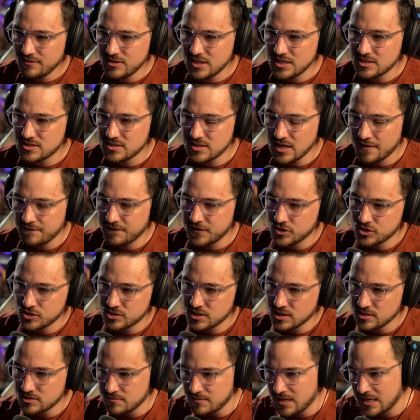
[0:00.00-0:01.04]
of this stuff, it just
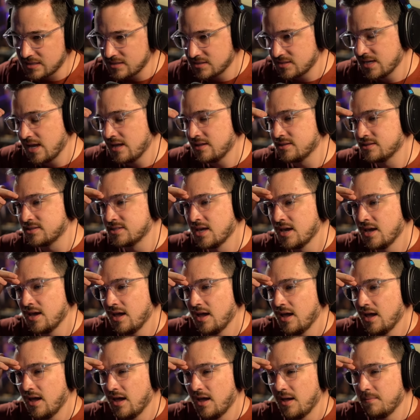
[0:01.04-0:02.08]
doesn't make sense
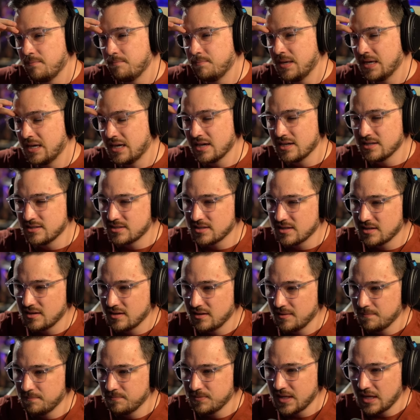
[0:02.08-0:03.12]
because
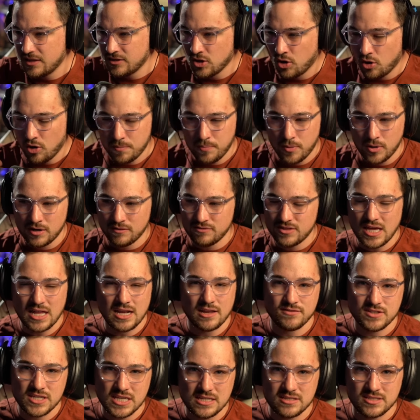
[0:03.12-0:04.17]
the whole point of the
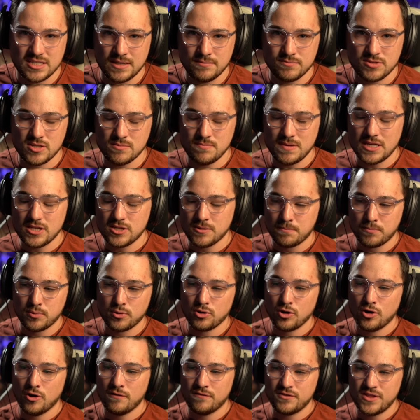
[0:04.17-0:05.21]
NFT seems to be to
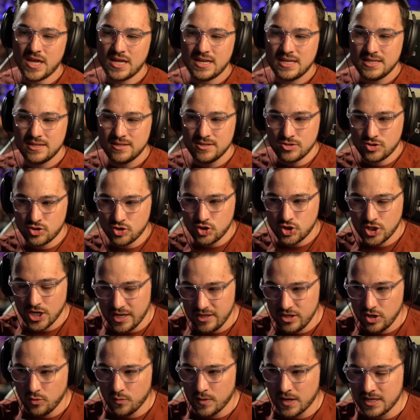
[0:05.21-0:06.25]
prove that it is
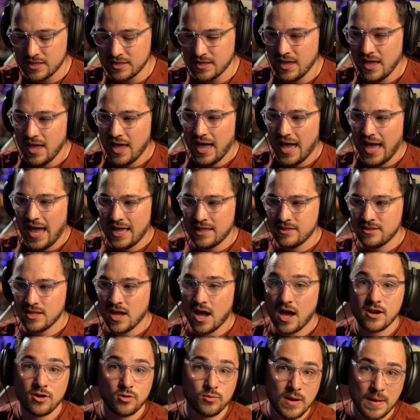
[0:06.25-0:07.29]
genuine and
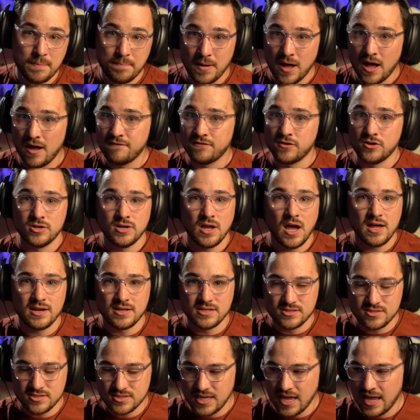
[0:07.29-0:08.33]
not a ripoff or not a
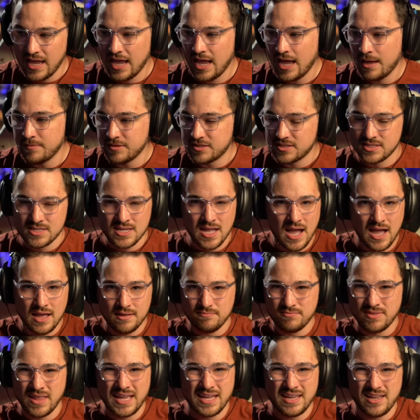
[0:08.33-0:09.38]
scam. It's not
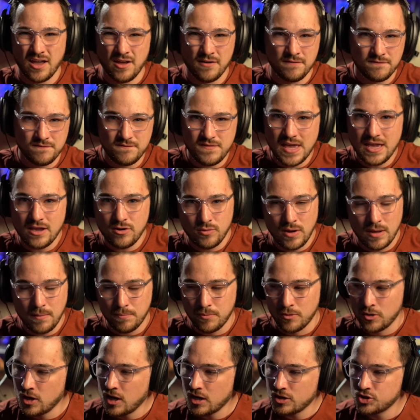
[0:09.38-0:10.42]
like a fake
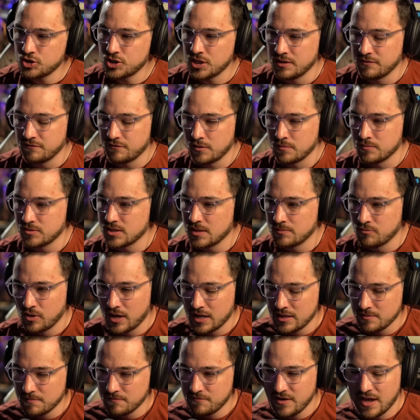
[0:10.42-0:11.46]
reproduction from some
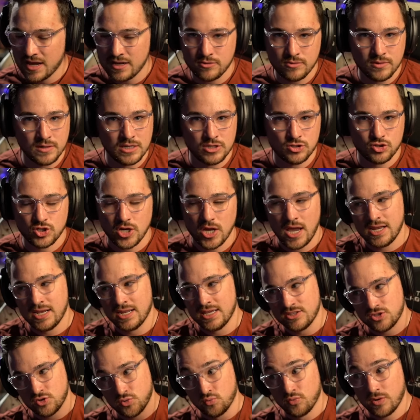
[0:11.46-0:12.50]
random factory in China. It's